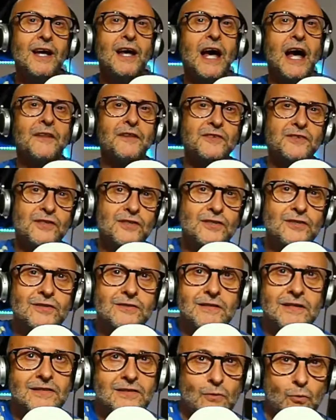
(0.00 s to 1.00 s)
and
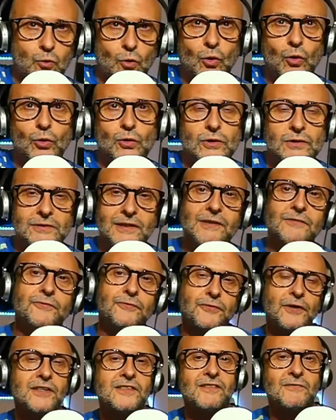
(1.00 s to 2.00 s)
there's a wall in
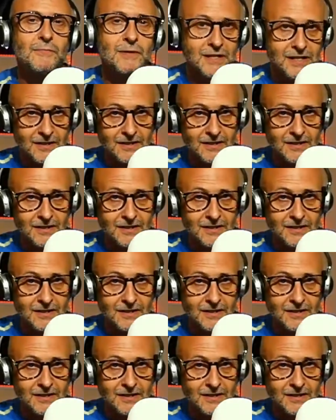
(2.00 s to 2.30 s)
front of me,